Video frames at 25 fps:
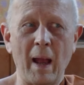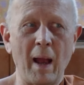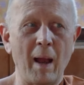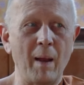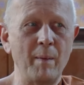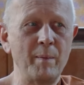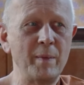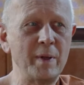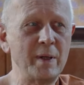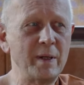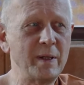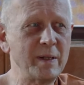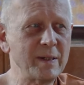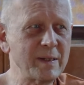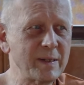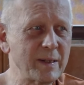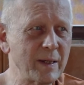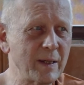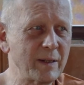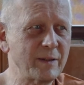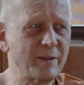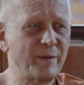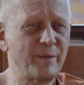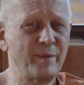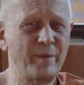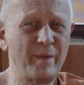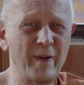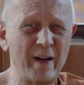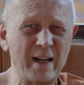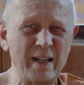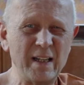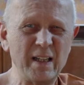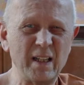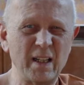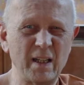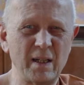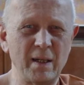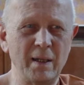I mean, he says
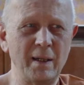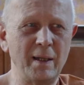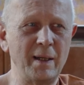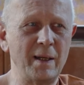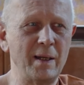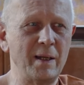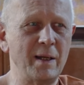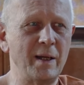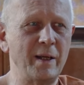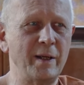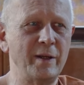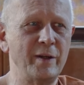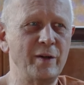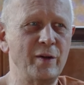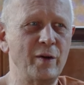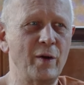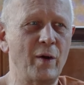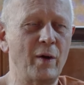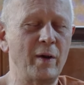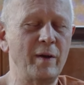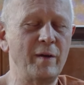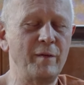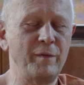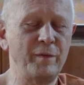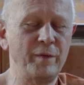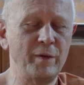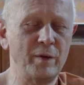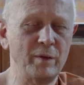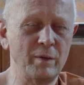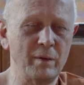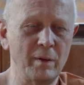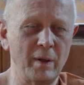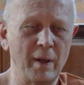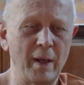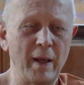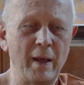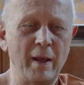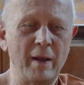very clearly, you know, if
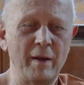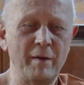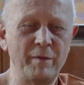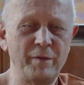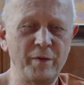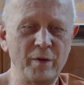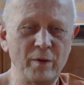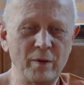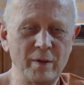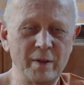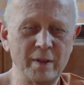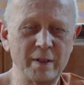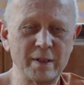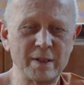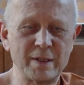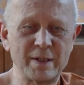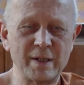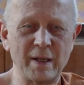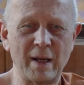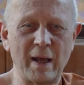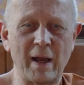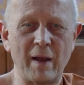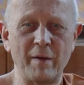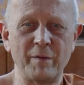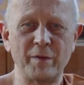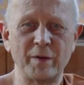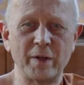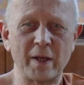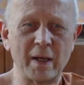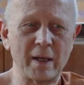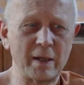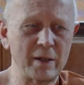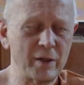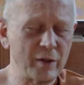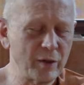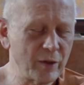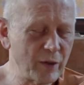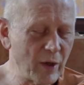you, if you in this life
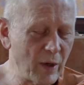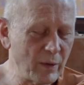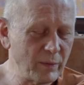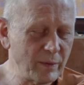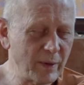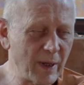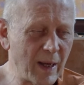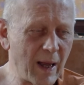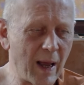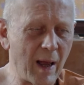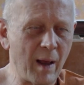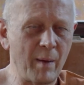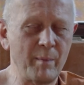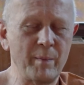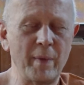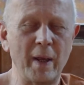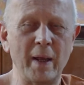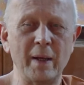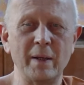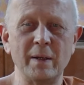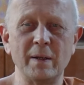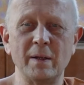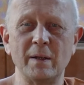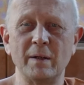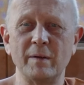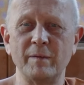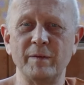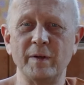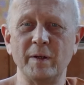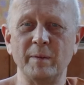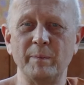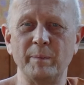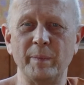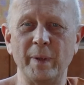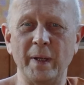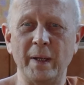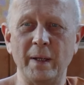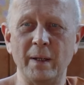don't harm any
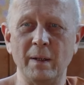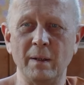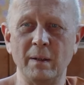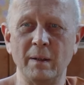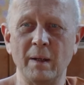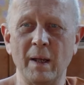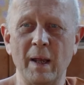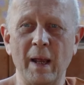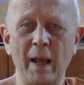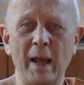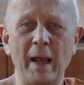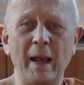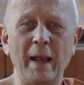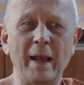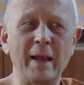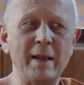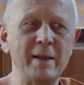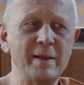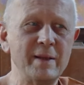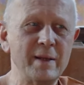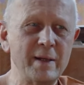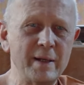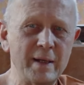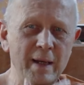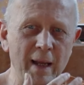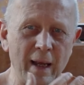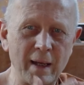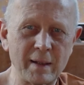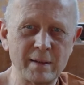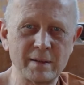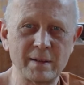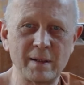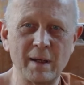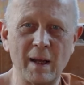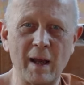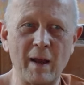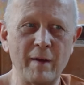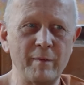living being, in the
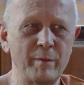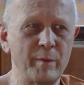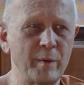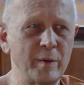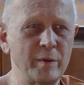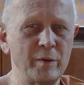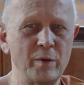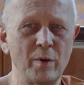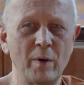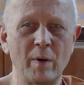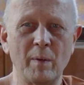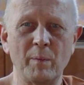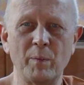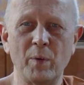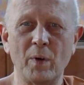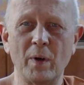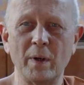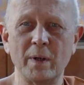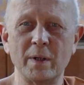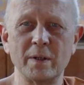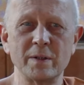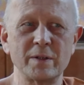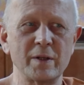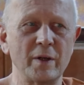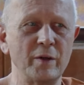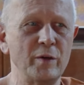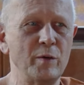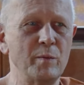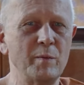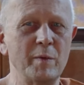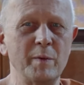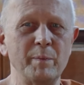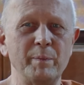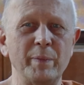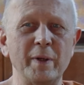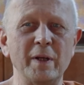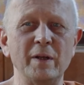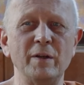next life, when you are born as a
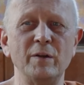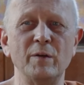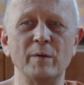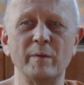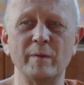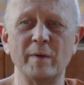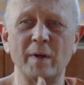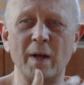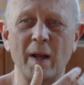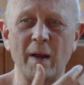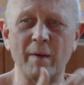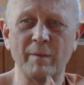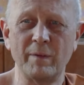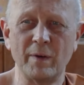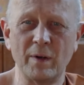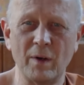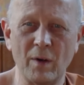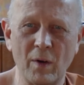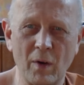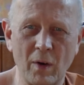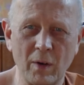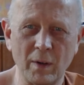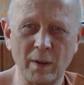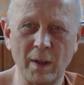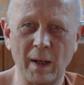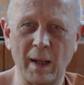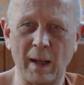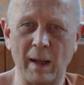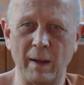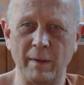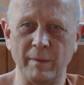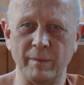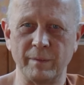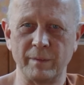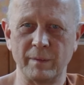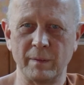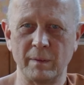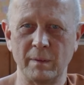human being, you will have a long
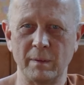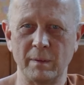life.